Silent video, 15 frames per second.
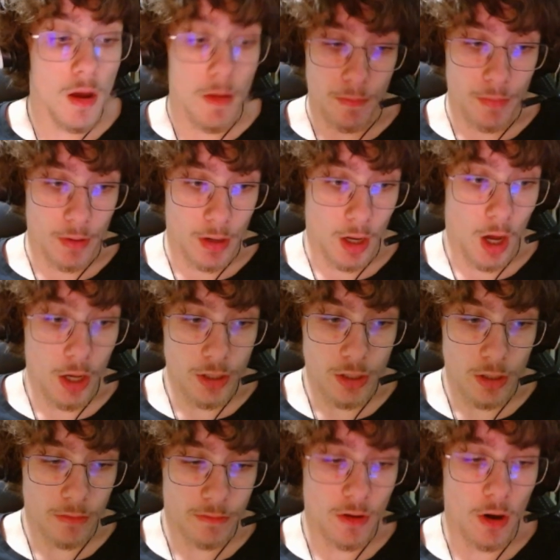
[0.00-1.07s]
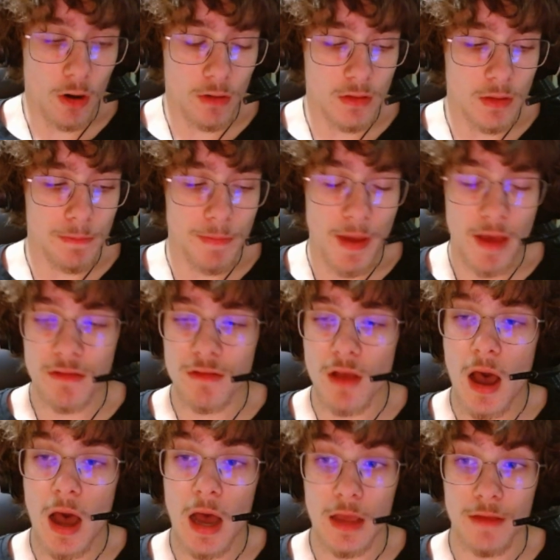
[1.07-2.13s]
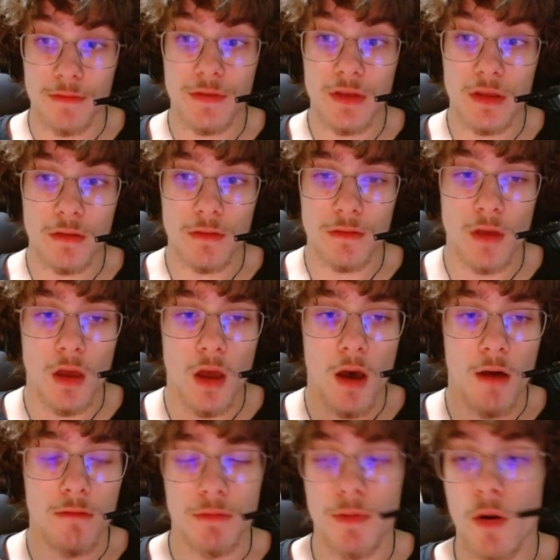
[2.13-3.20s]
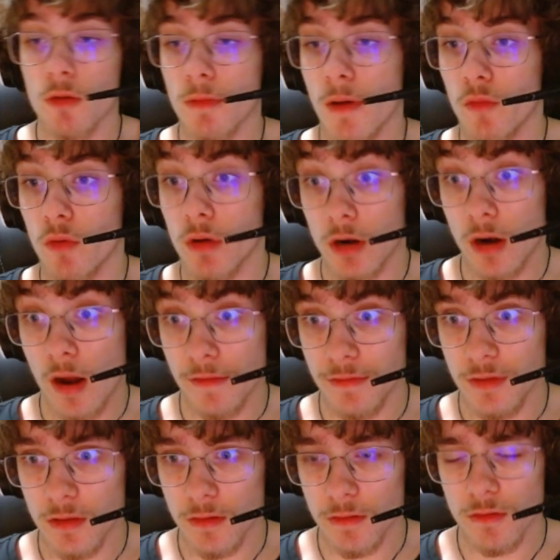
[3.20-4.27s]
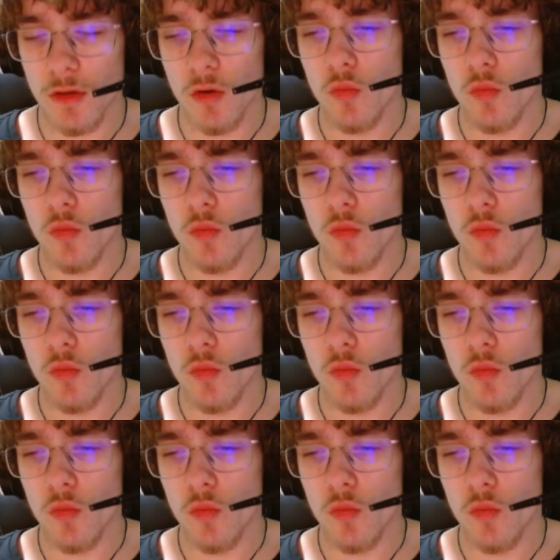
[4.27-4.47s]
But Hundos are the best IVs of a Pokemon. What are IVs?